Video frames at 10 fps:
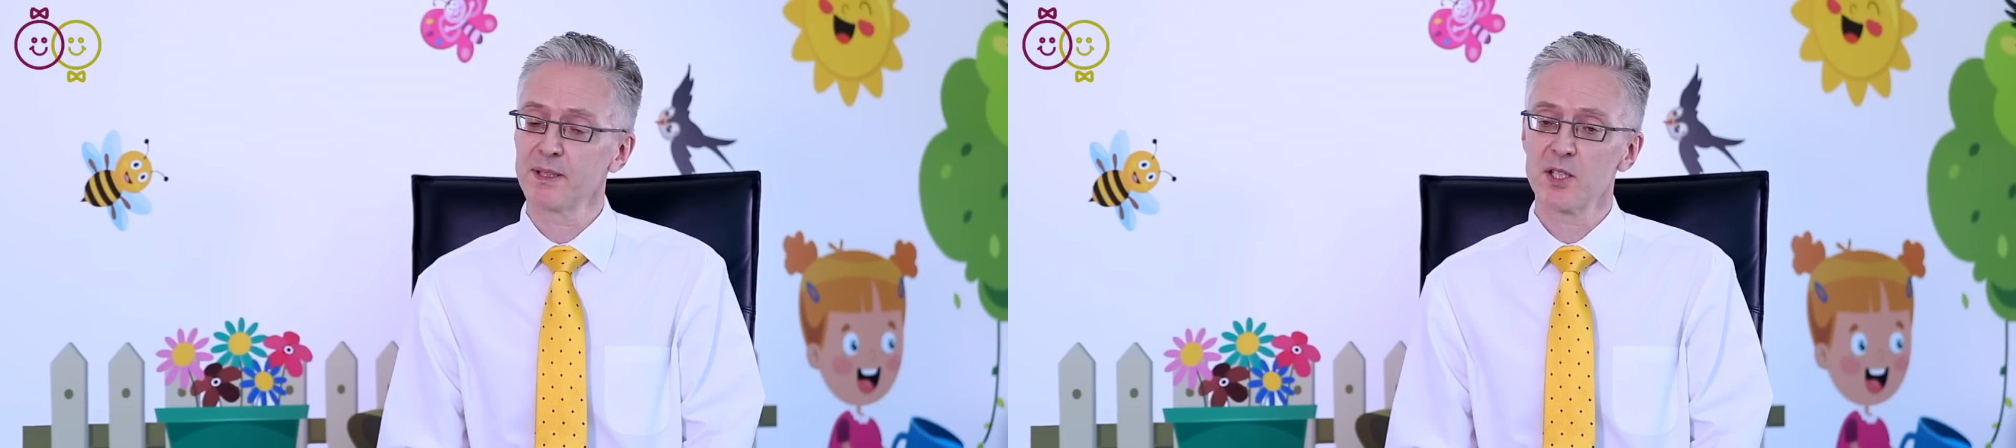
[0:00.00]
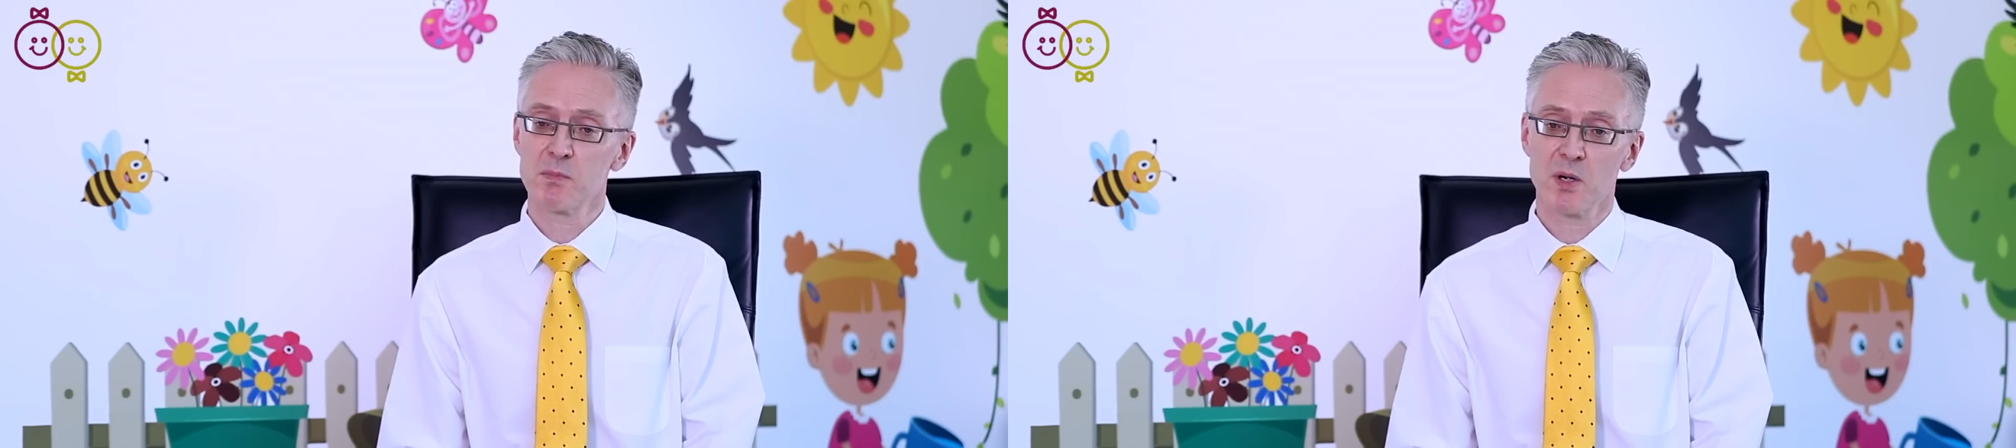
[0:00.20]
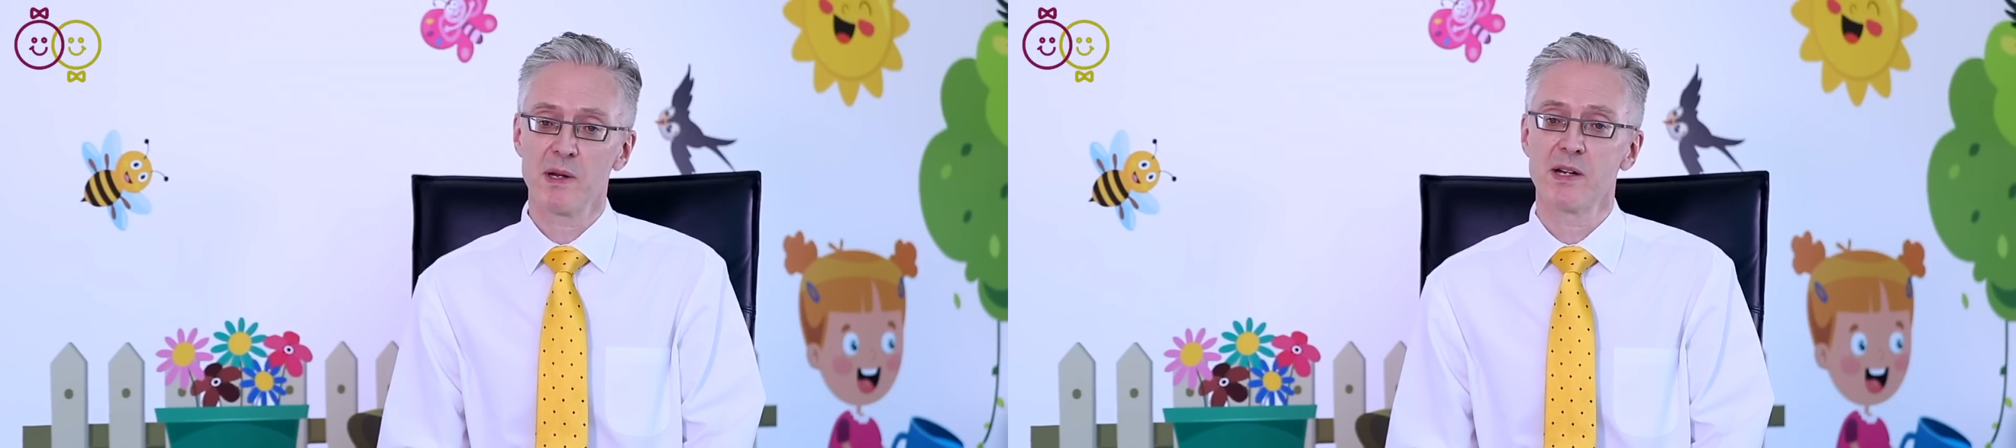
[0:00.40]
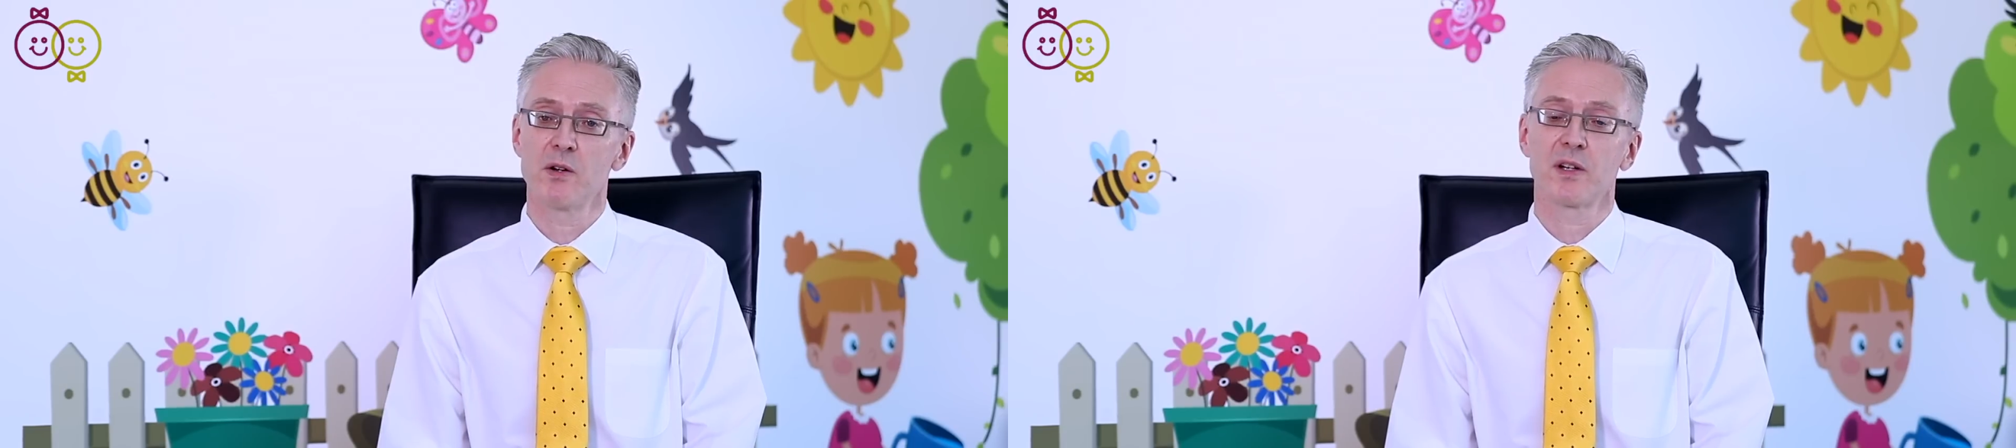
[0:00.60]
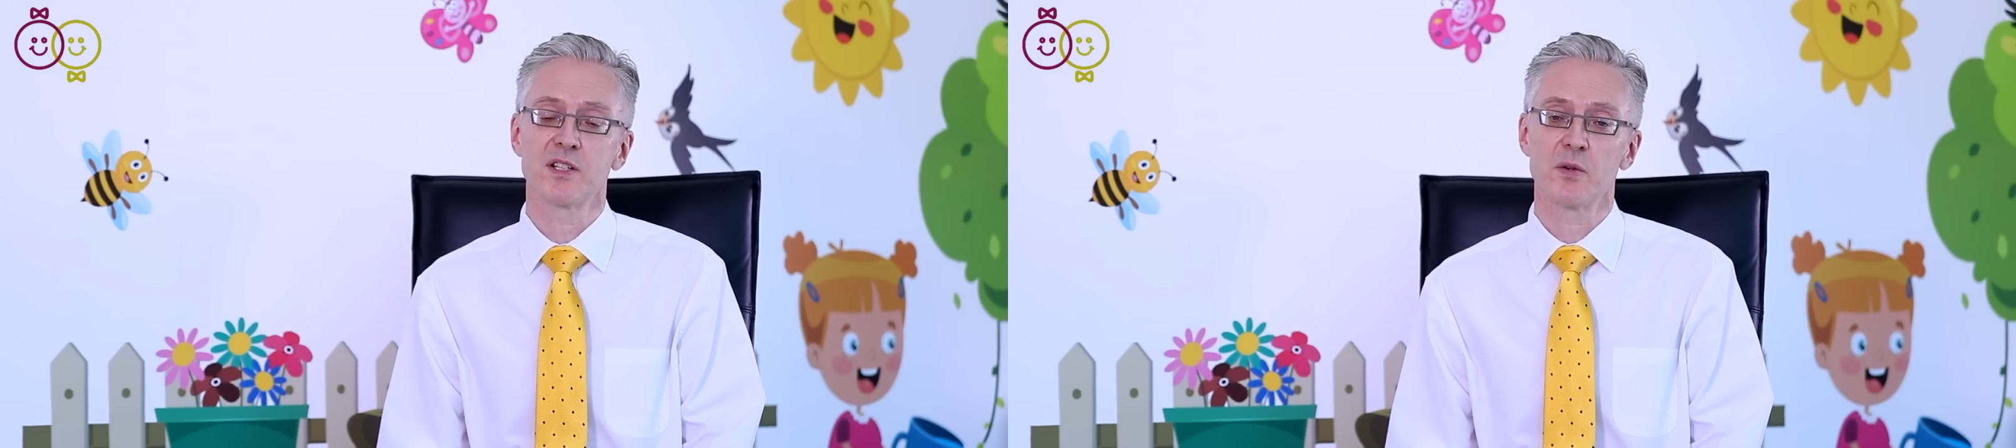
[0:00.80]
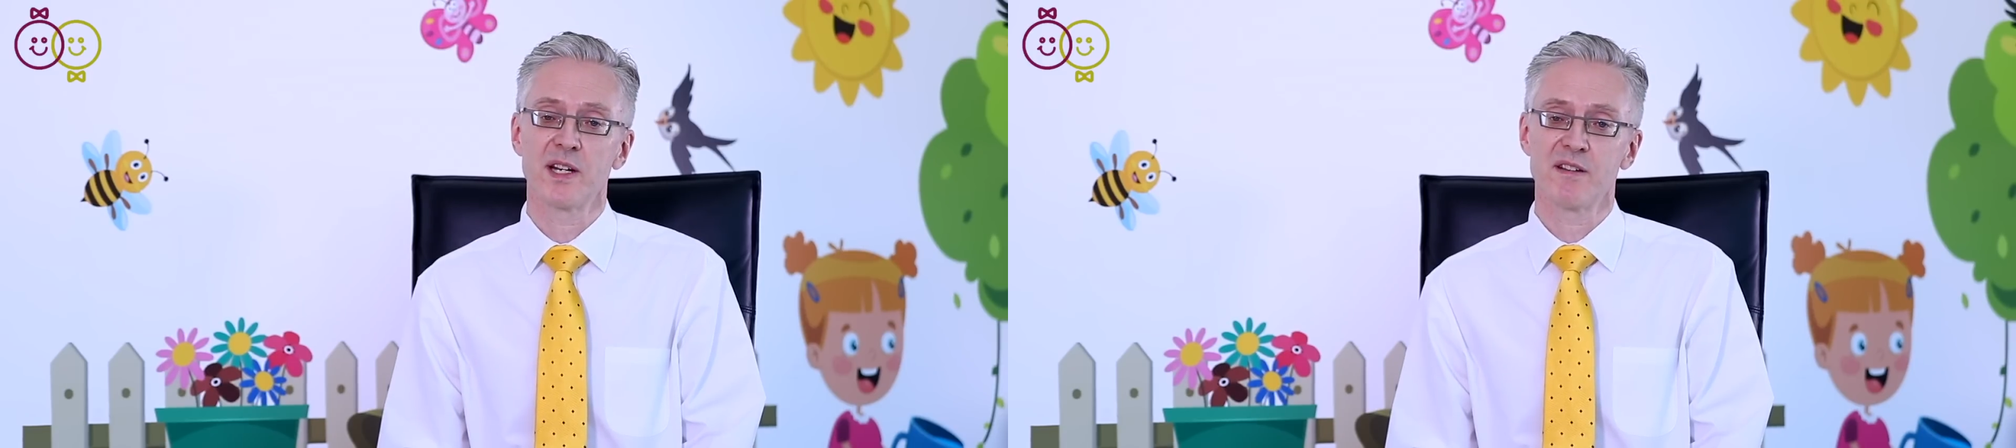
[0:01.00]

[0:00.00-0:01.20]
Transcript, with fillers: but you're probably not going to do any